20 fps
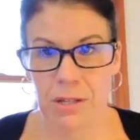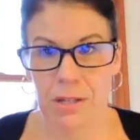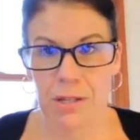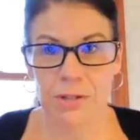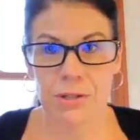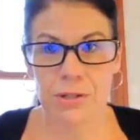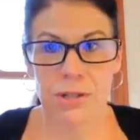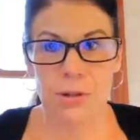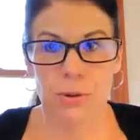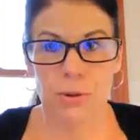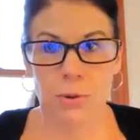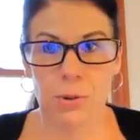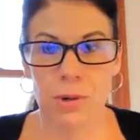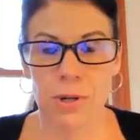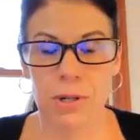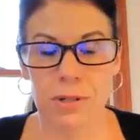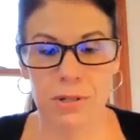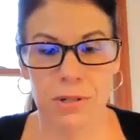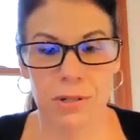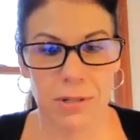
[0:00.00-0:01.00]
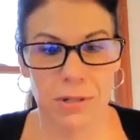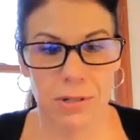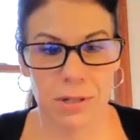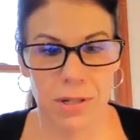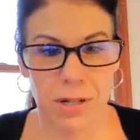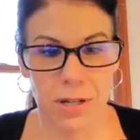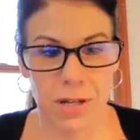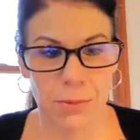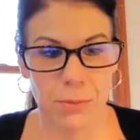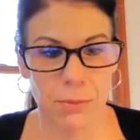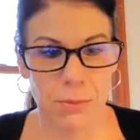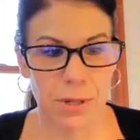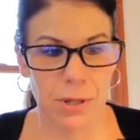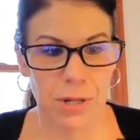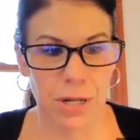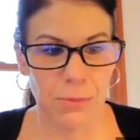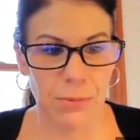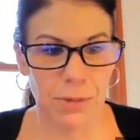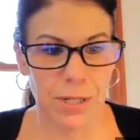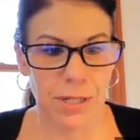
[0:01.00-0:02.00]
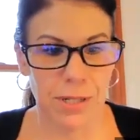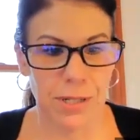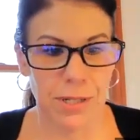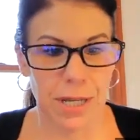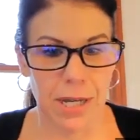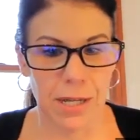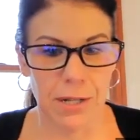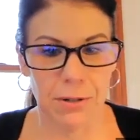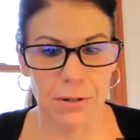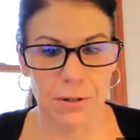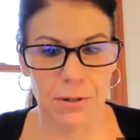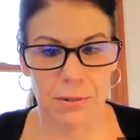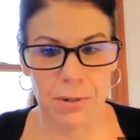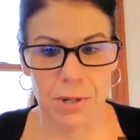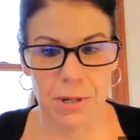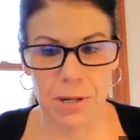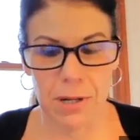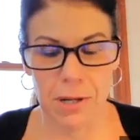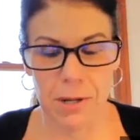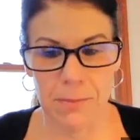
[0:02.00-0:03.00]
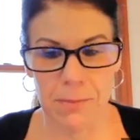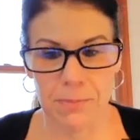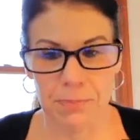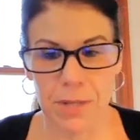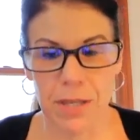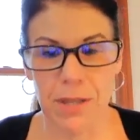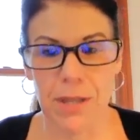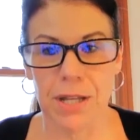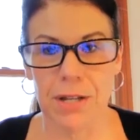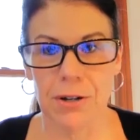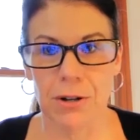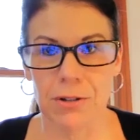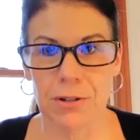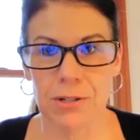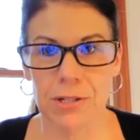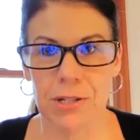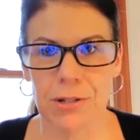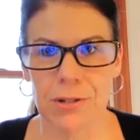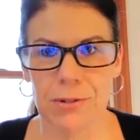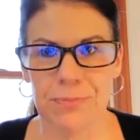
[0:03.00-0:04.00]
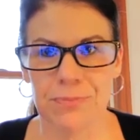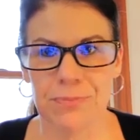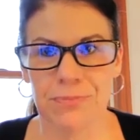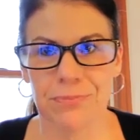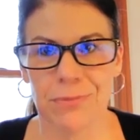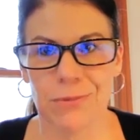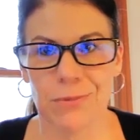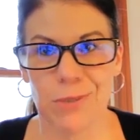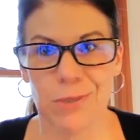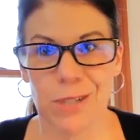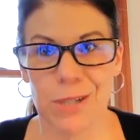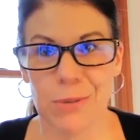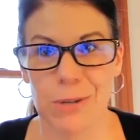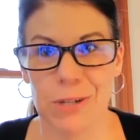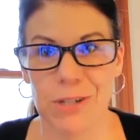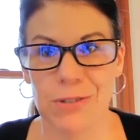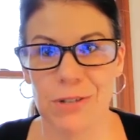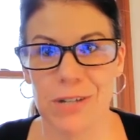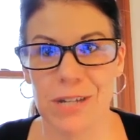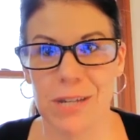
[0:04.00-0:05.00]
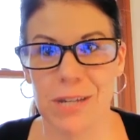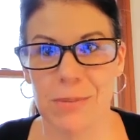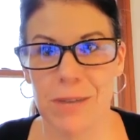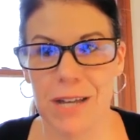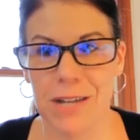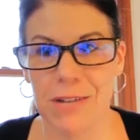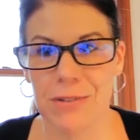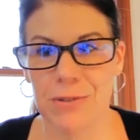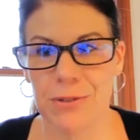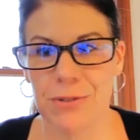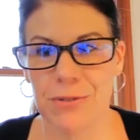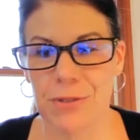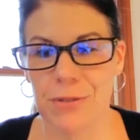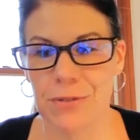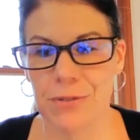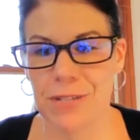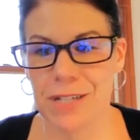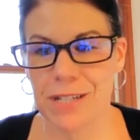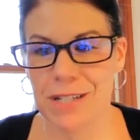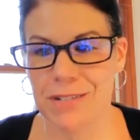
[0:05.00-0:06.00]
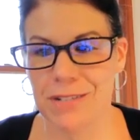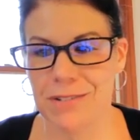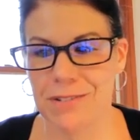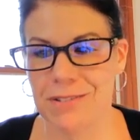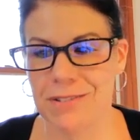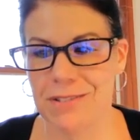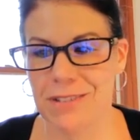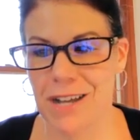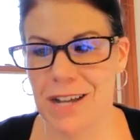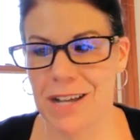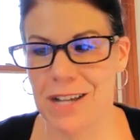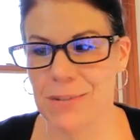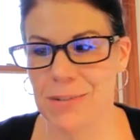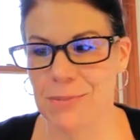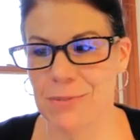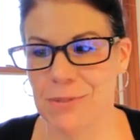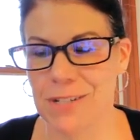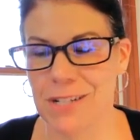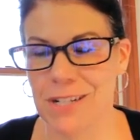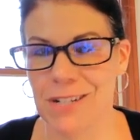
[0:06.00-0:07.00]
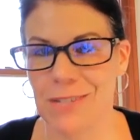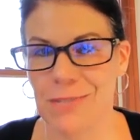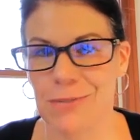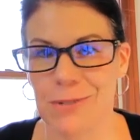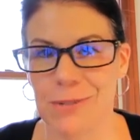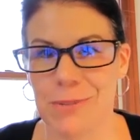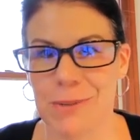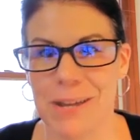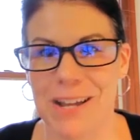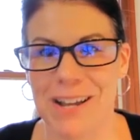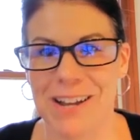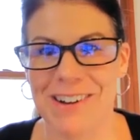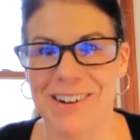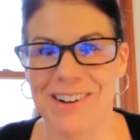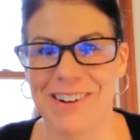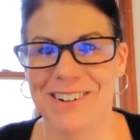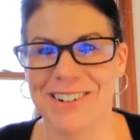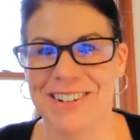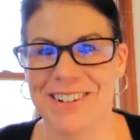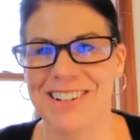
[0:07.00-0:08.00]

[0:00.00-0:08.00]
So we did that. And then also when the appraisal came back, it was 15 items needed repaired.